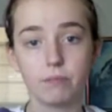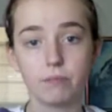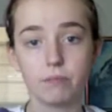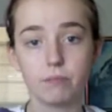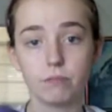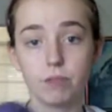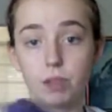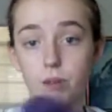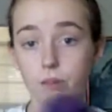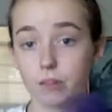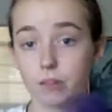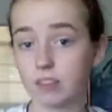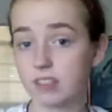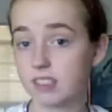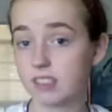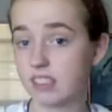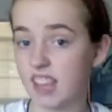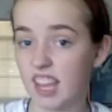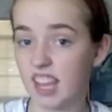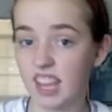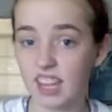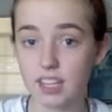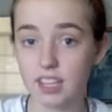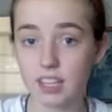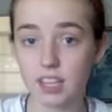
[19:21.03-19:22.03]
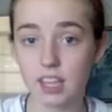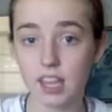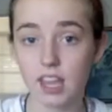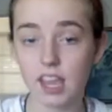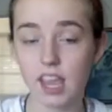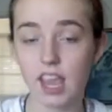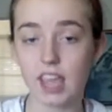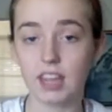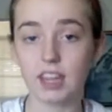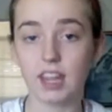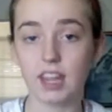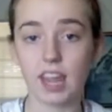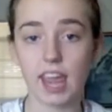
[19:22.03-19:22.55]
they were sick
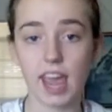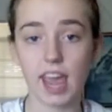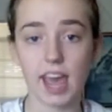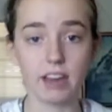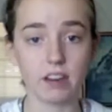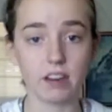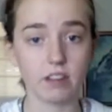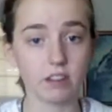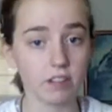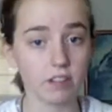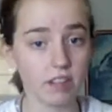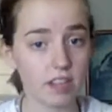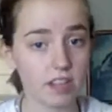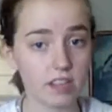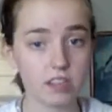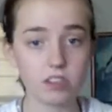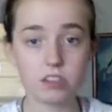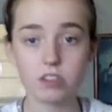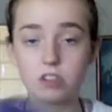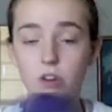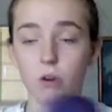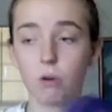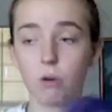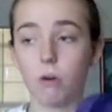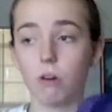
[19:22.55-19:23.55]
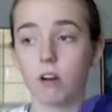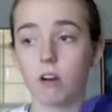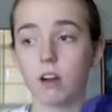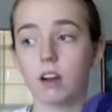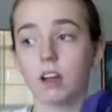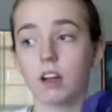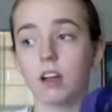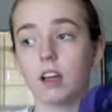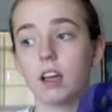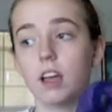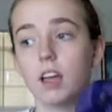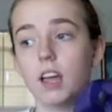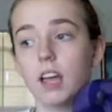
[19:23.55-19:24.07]
and they handled this,
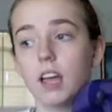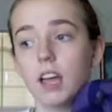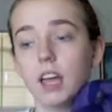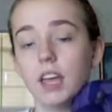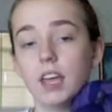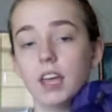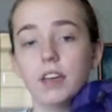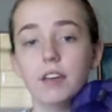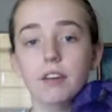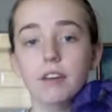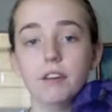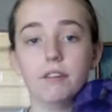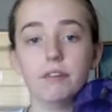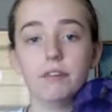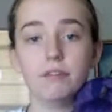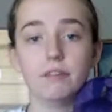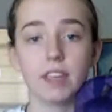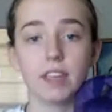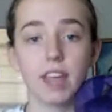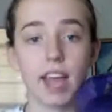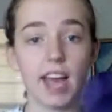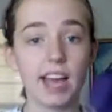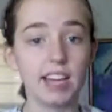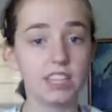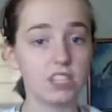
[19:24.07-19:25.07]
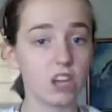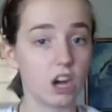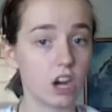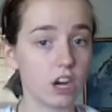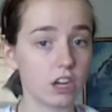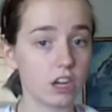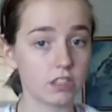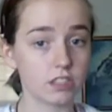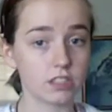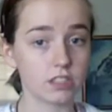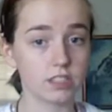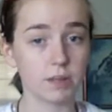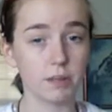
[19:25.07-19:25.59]
or if they had
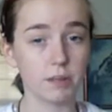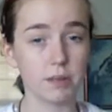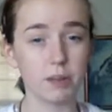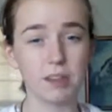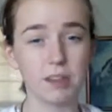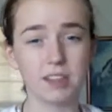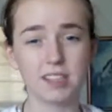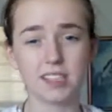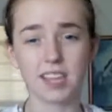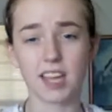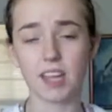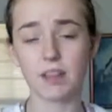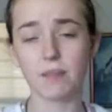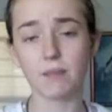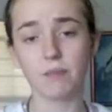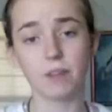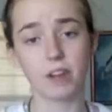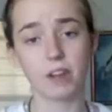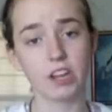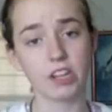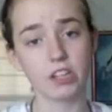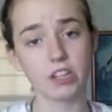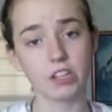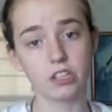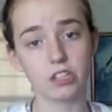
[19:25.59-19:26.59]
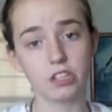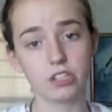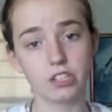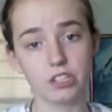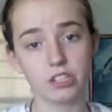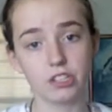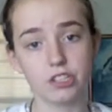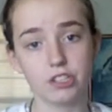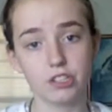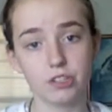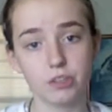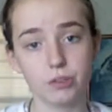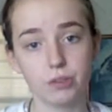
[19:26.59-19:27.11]
dogs or something, because I am very allergic
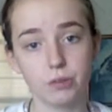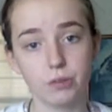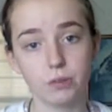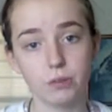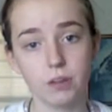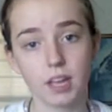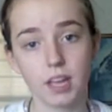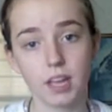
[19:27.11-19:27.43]
to